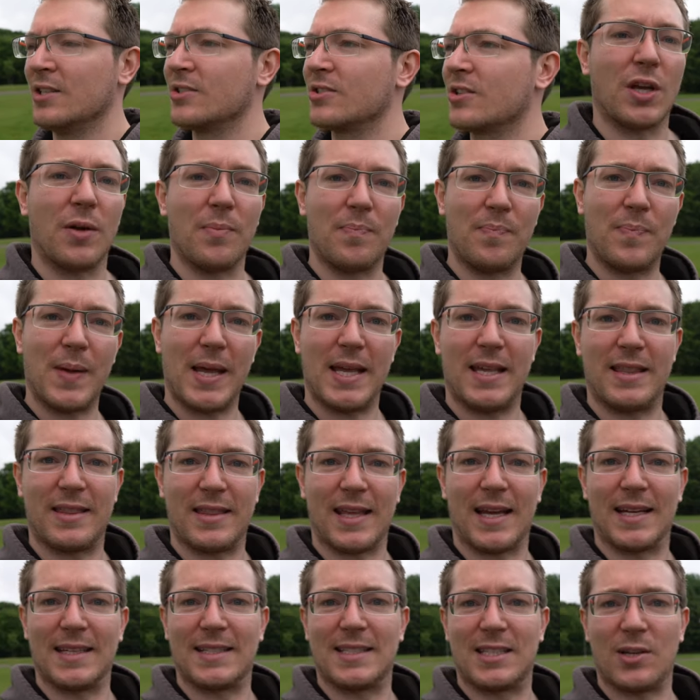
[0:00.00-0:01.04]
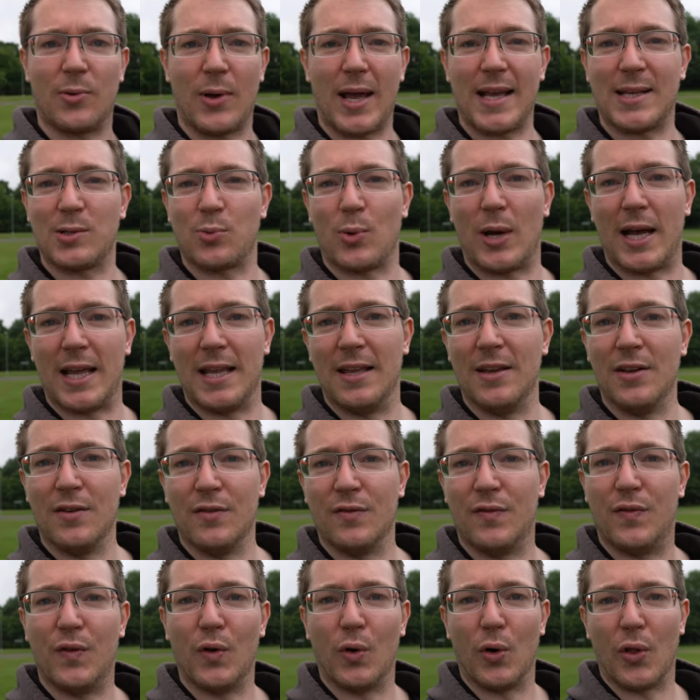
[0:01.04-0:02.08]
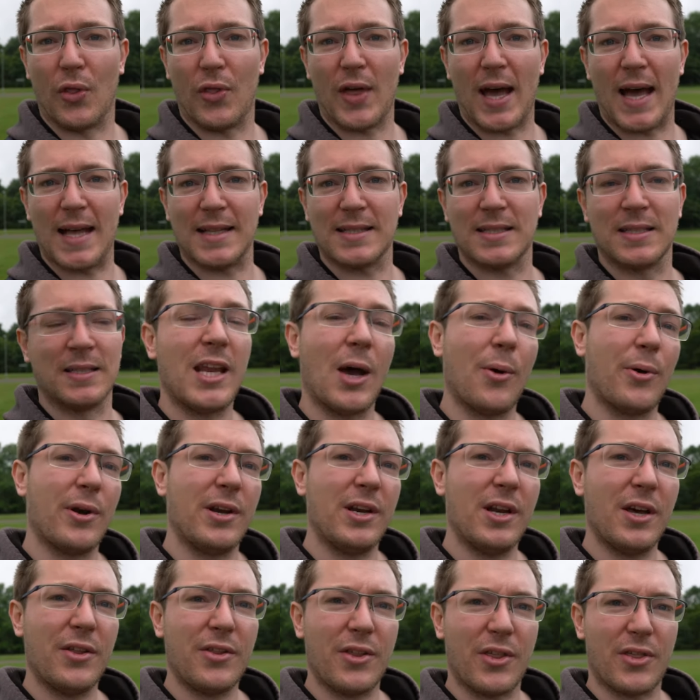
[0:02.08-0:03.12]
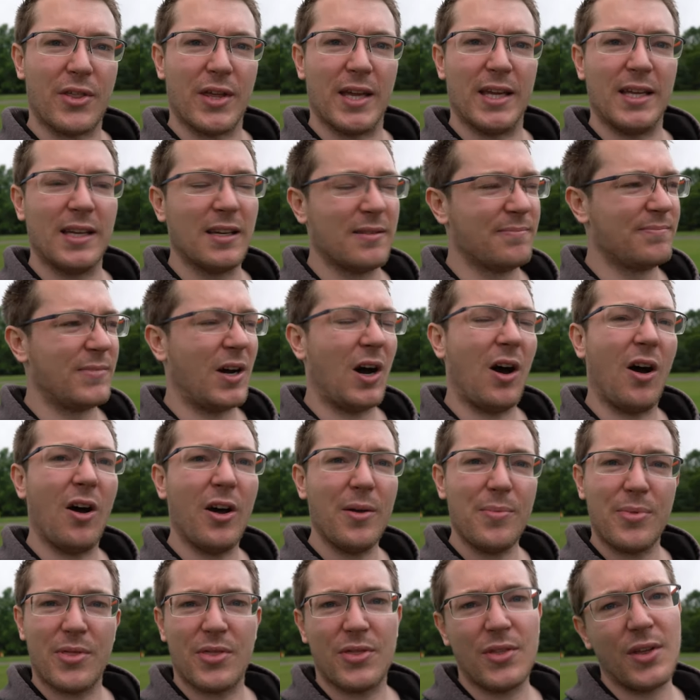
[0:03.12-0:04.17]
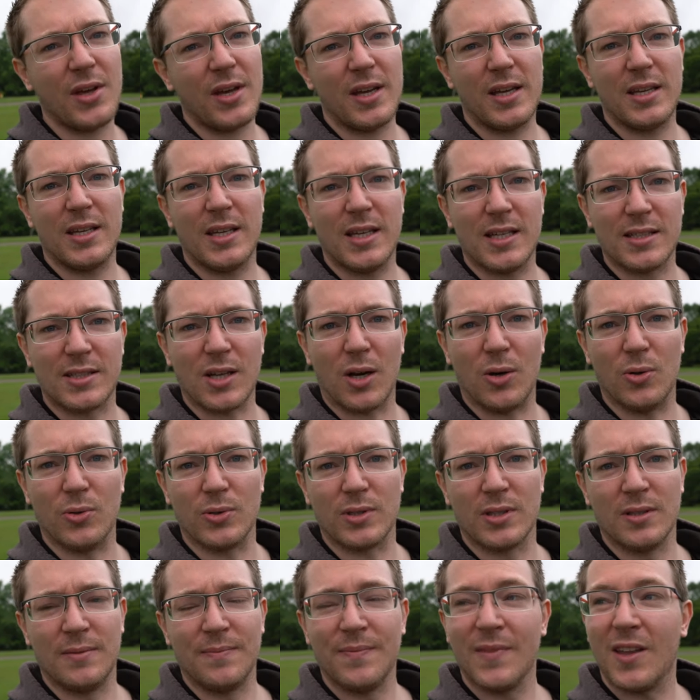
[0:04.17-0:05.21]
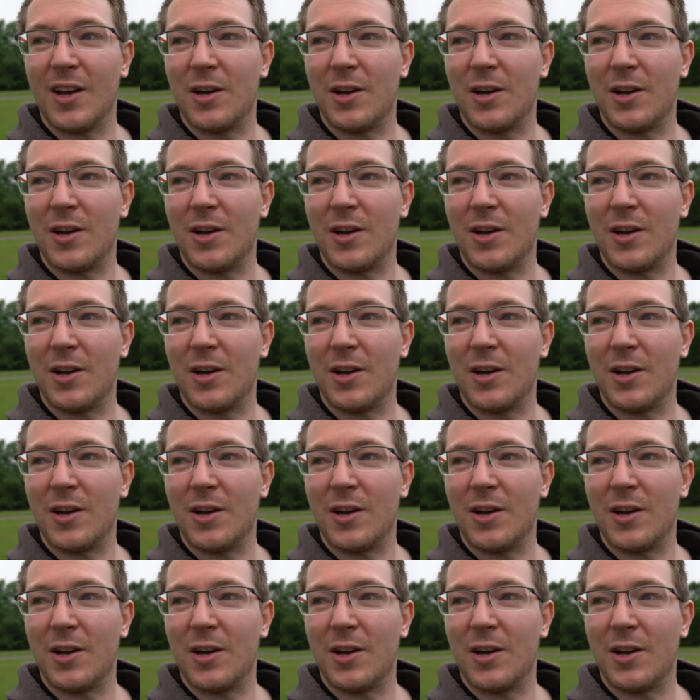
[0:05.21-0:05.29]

So big thanks to Exway for that. Now another thing, I'm thirty years old.